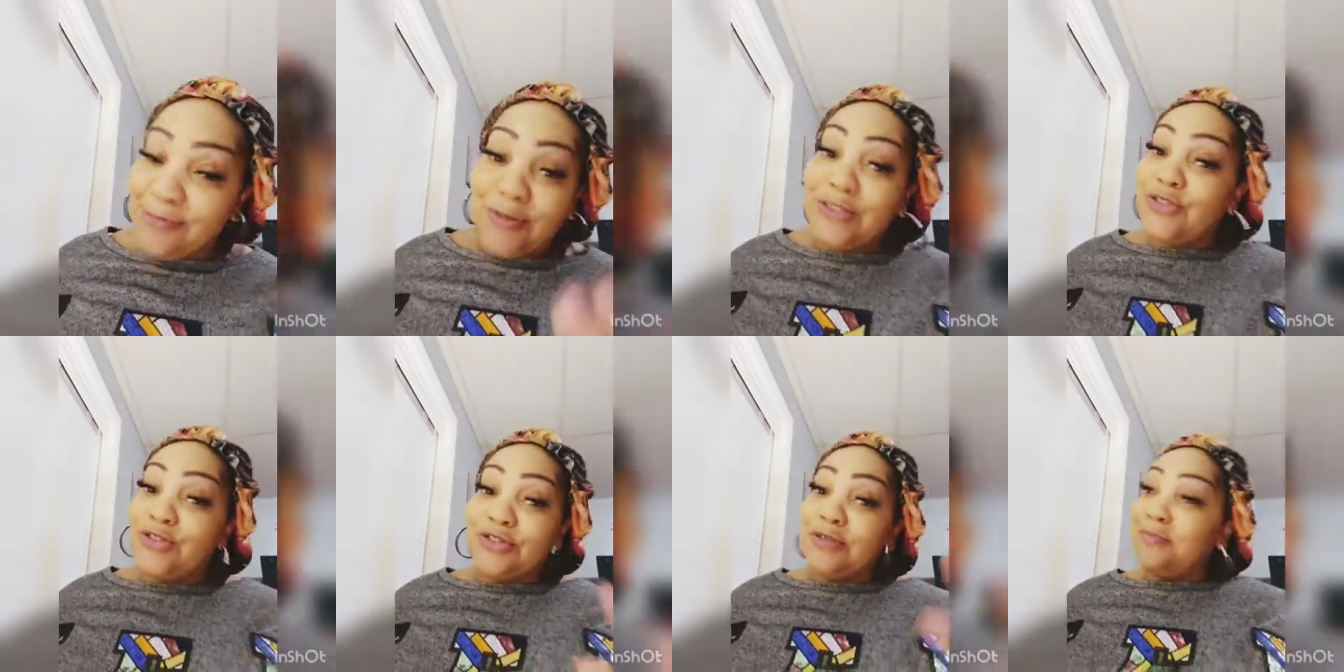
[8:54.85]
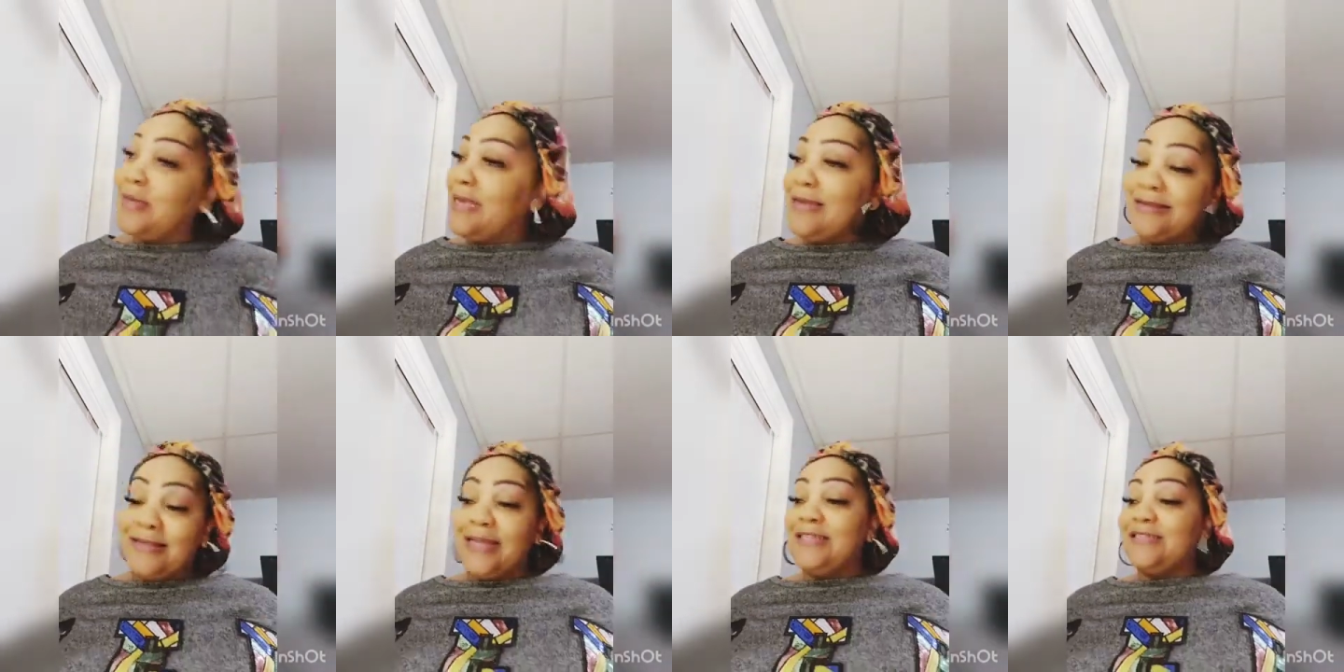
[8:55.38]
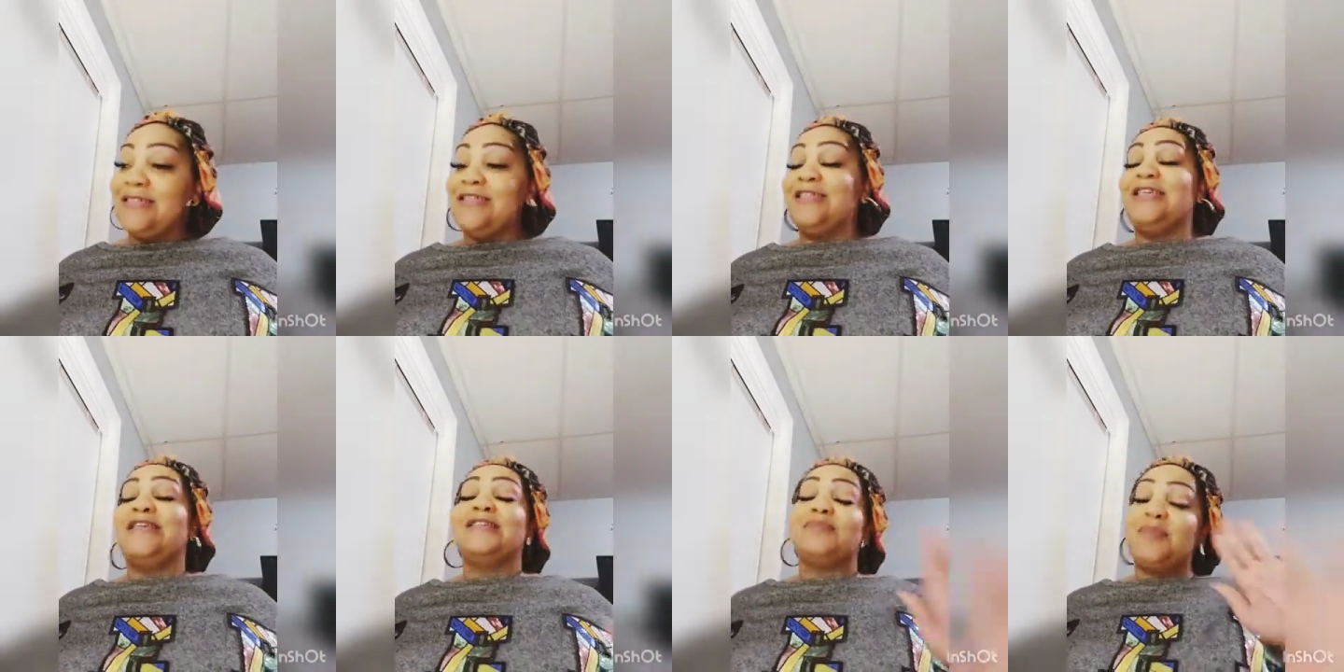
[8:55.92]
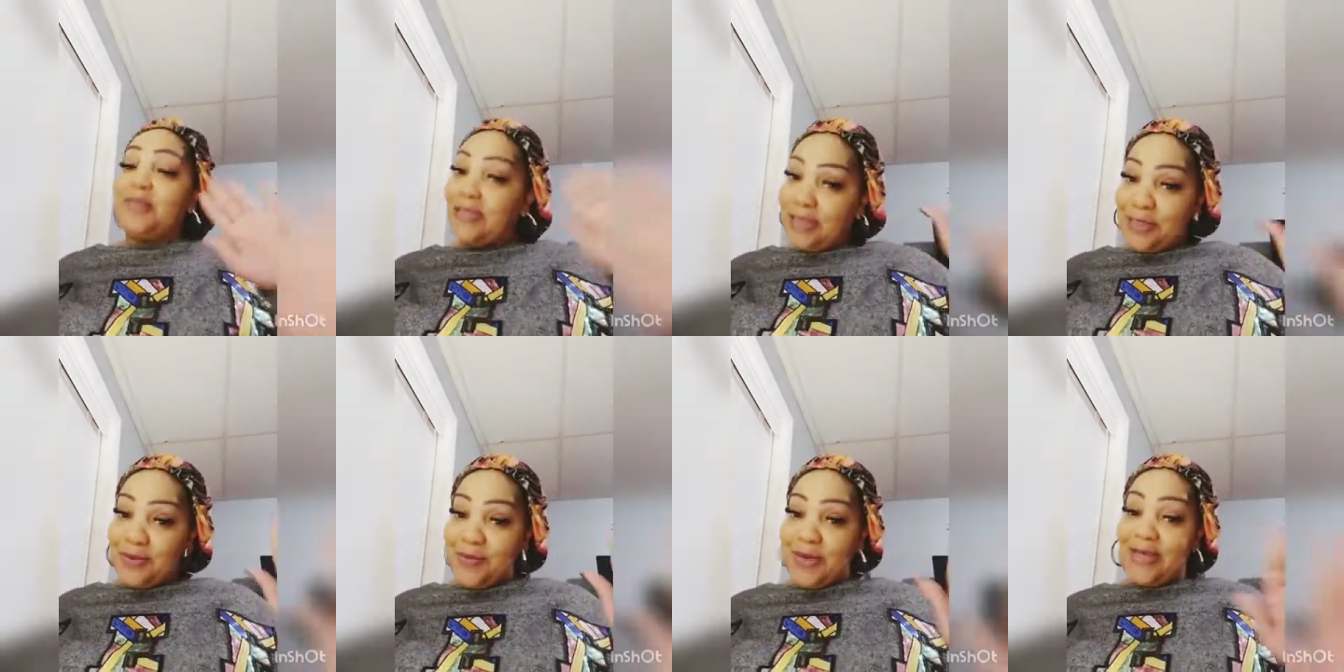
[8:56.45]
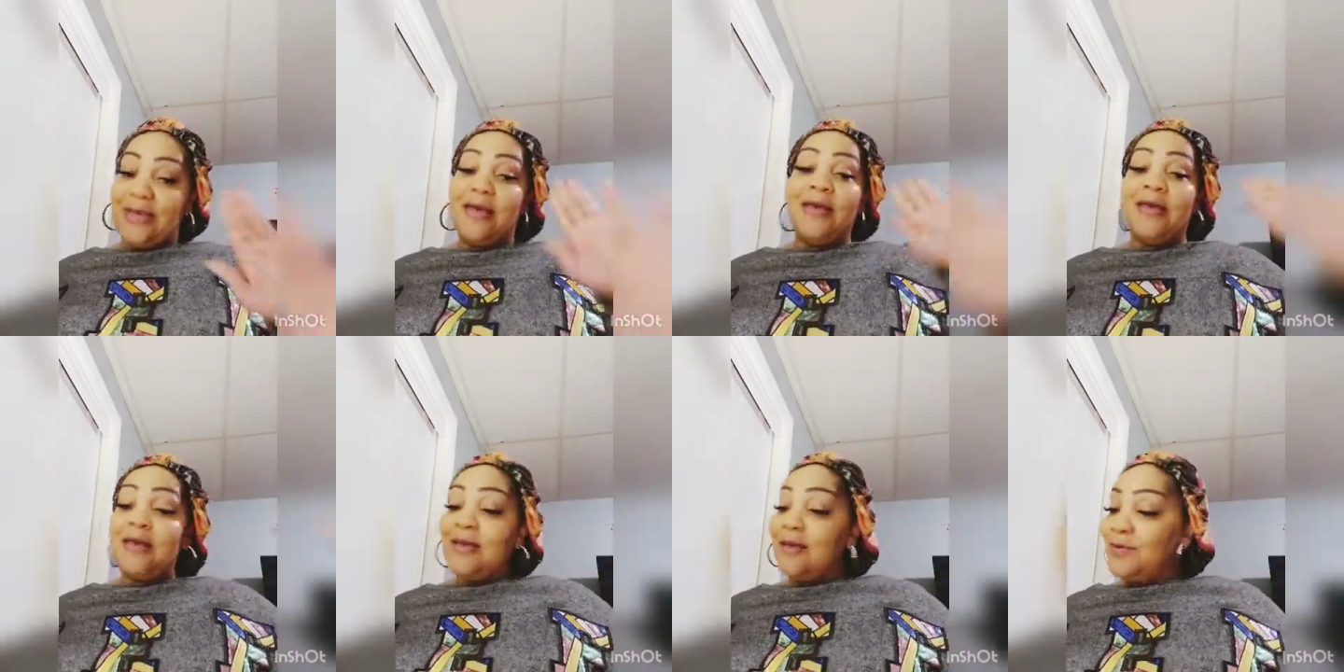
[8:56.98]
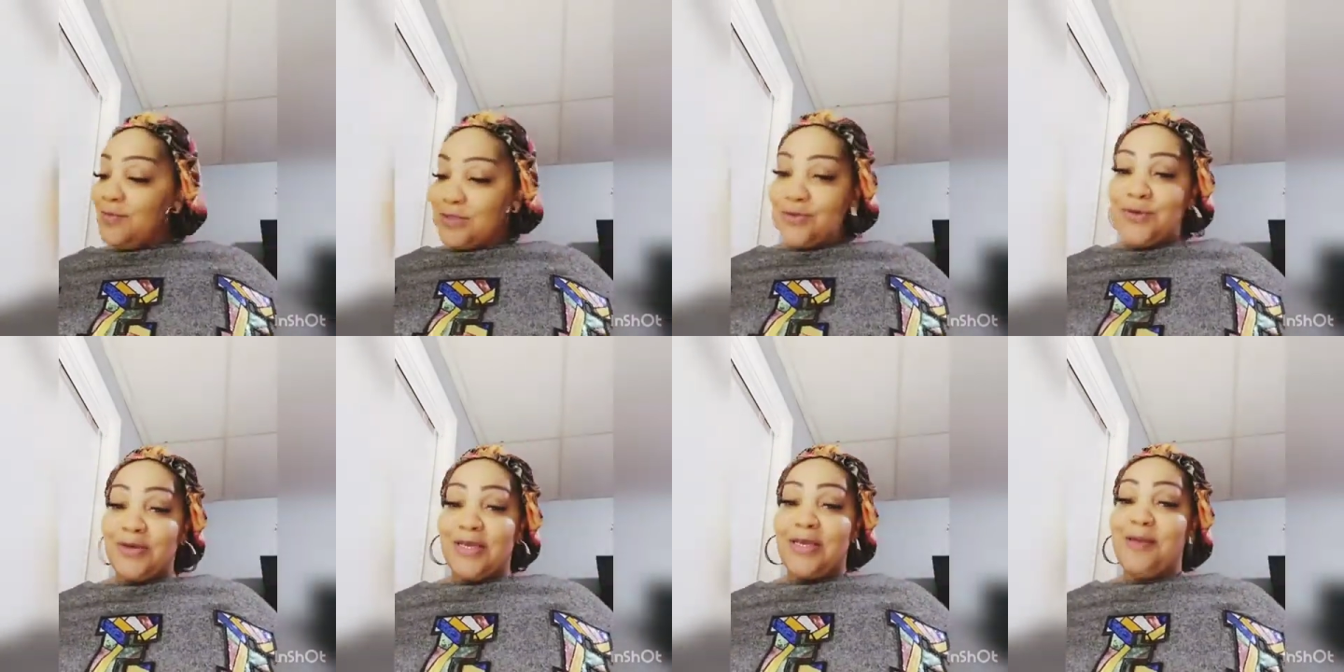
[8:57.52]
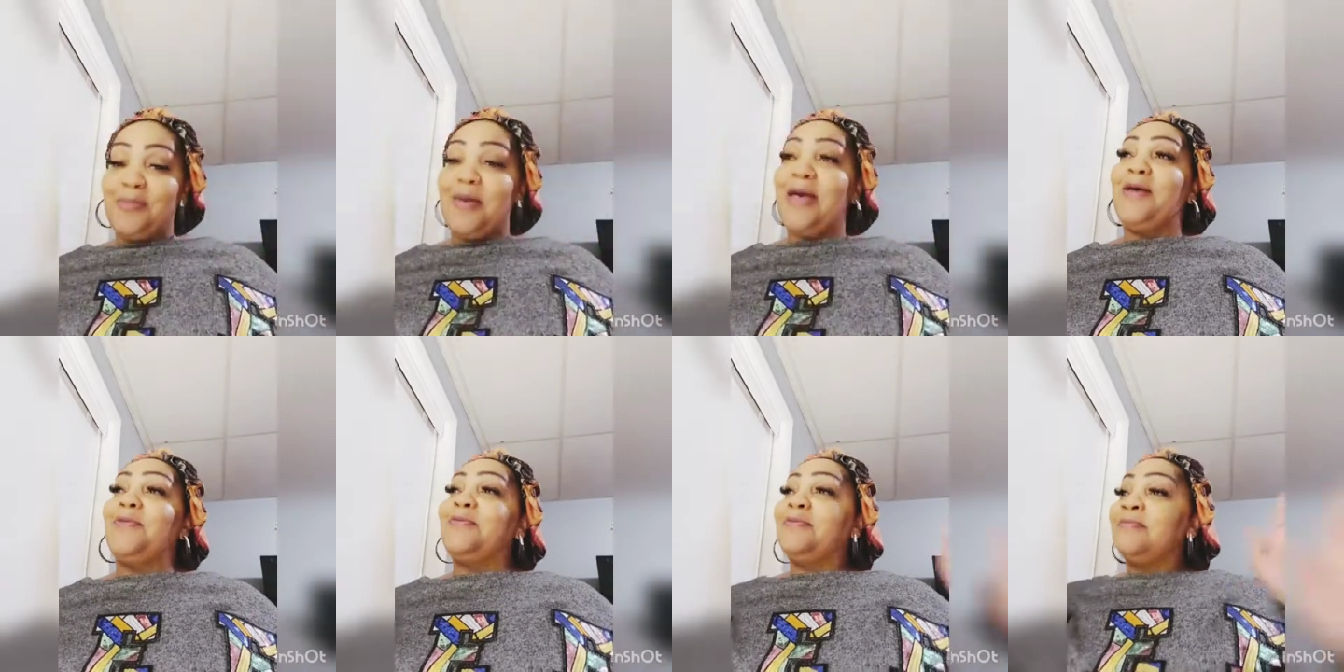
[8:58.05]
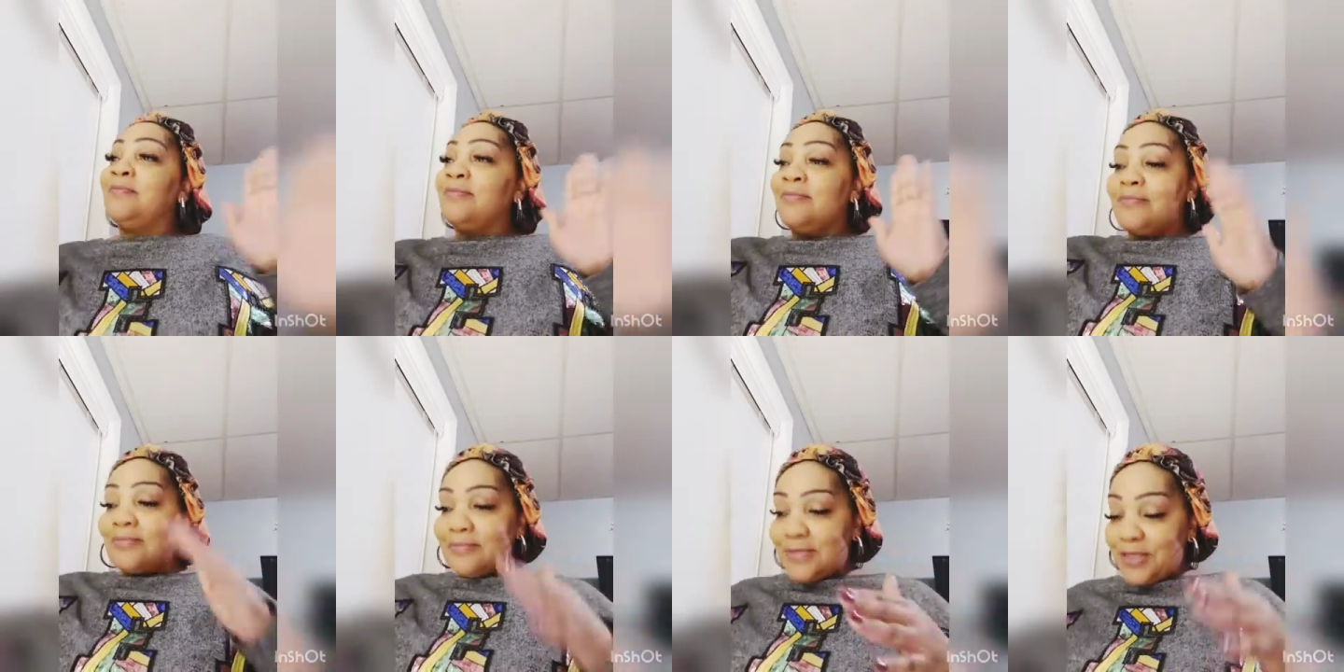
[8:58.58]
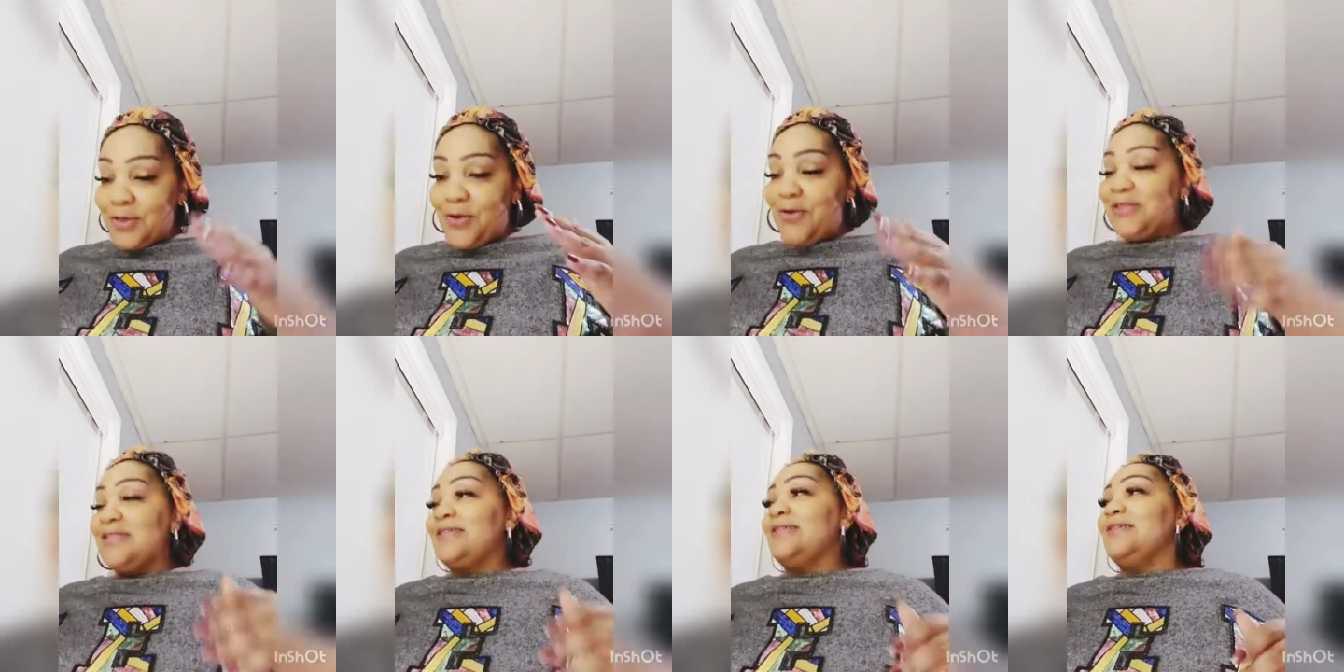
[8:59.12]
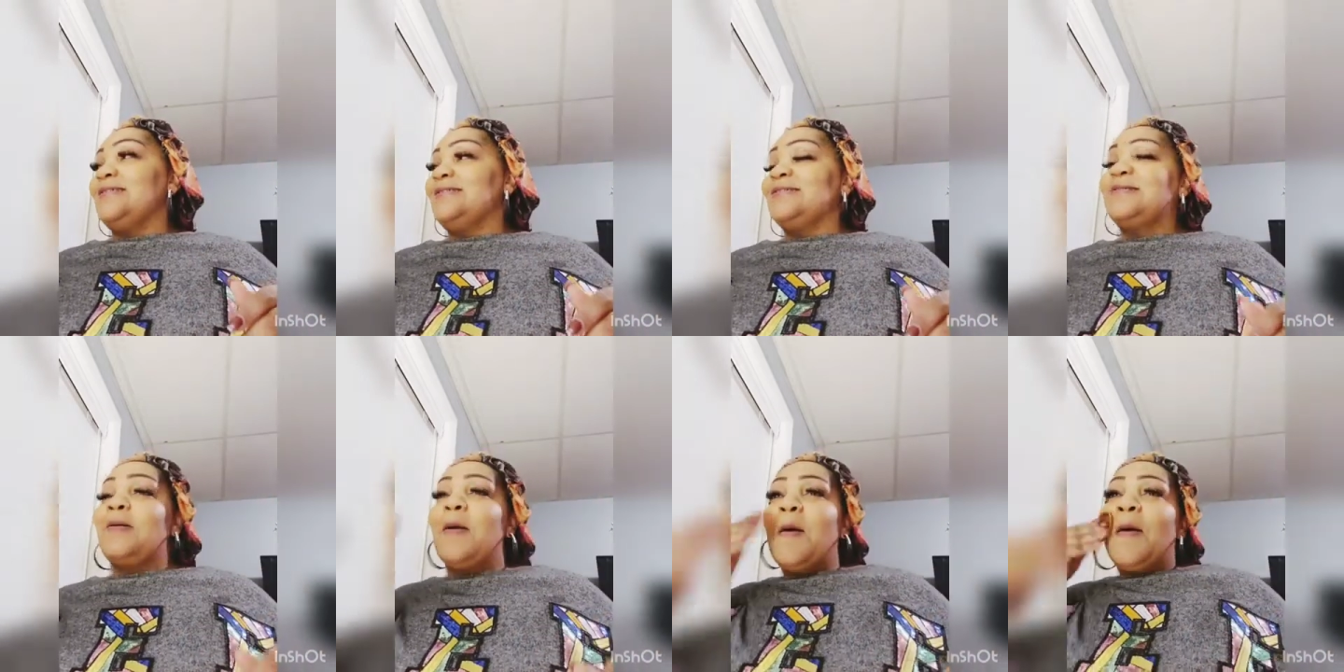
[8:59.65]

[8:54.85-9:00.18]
We shouldn't have made 19 years. But anyway, we're talking about the narcissist.